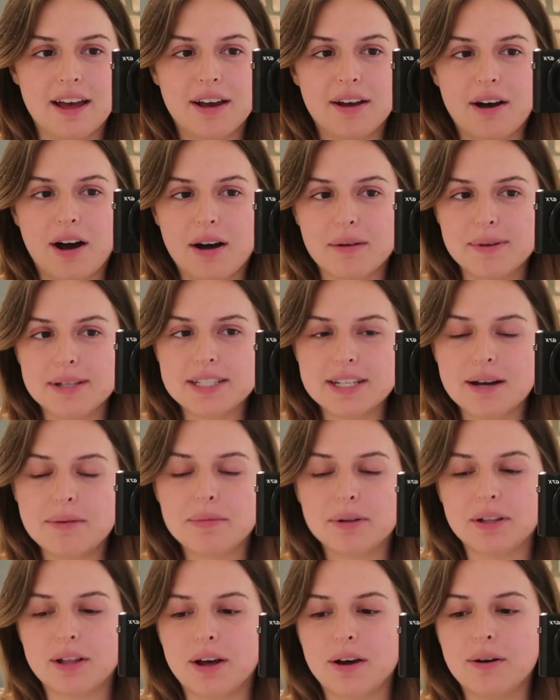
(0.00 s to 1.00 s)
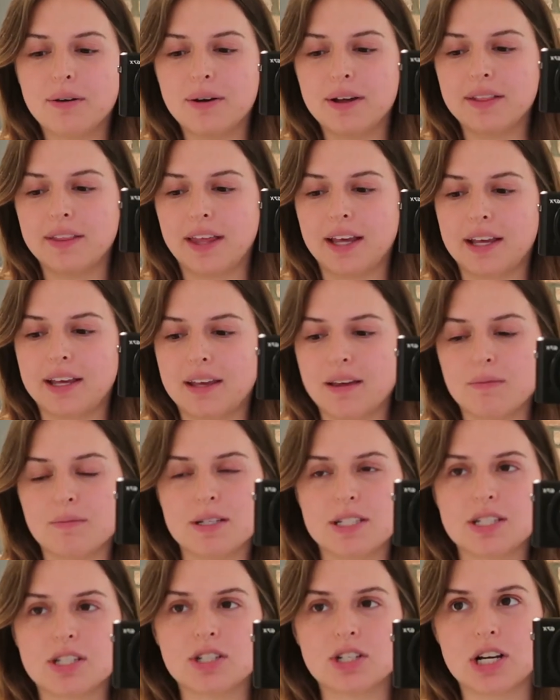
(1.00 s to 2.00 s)
Comment down below and like give
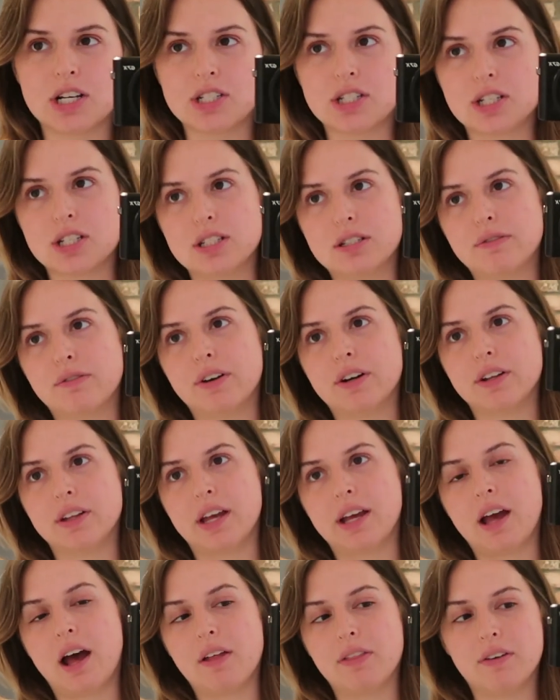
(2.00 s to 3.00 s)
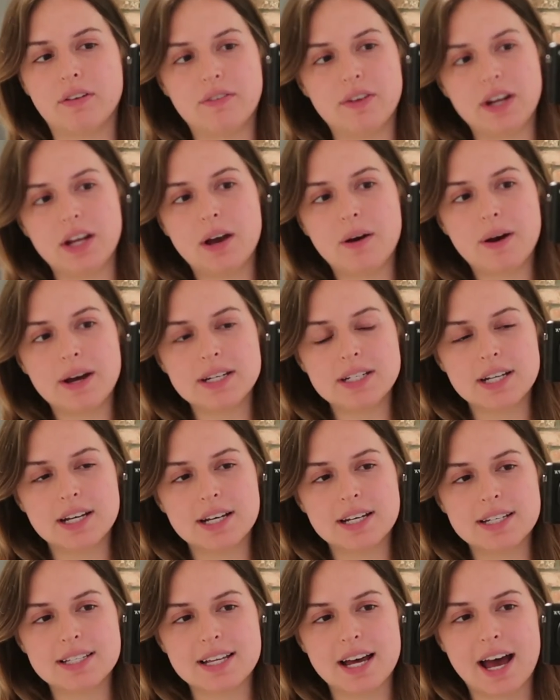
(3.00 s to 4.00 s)
me suggestions for like other video ideas.